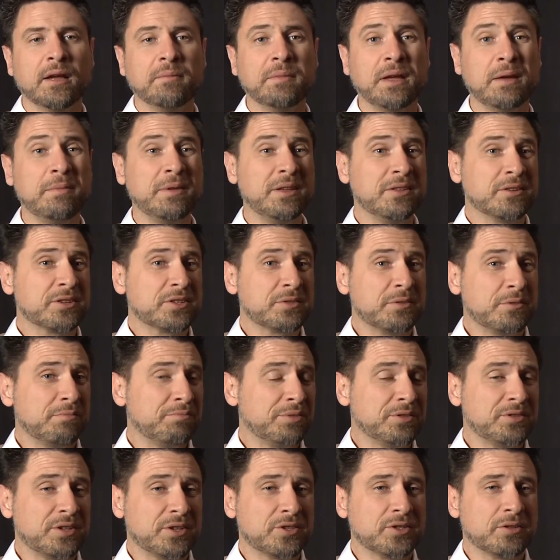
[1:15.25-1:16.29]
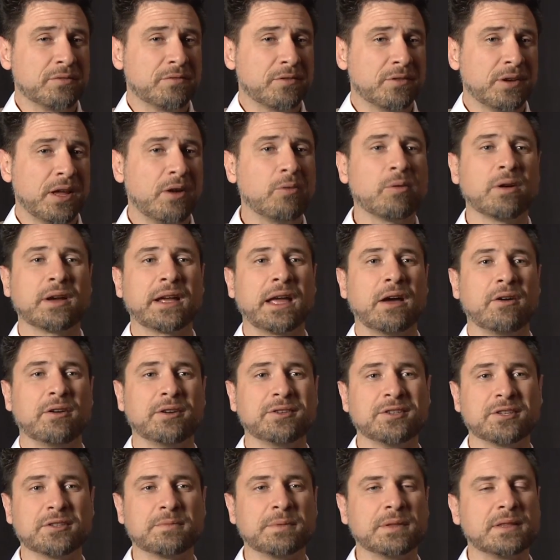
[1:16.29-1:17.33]
Maybe there's the potential for network
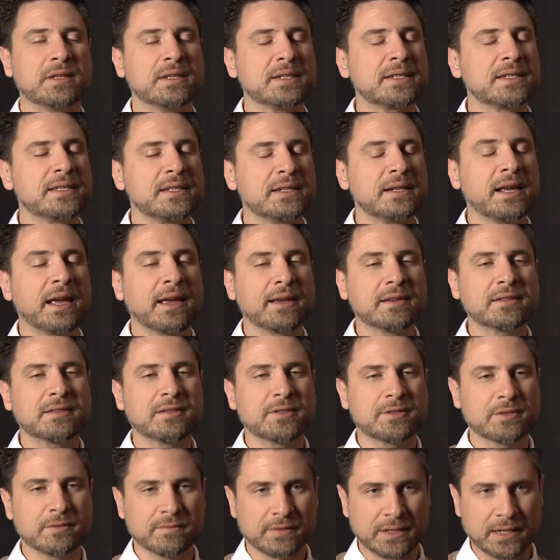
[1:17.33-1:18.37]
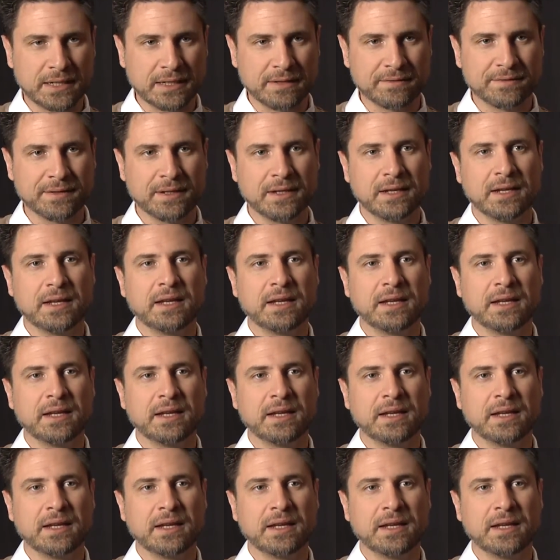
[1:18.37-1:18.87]
outages, but this thing has to survive,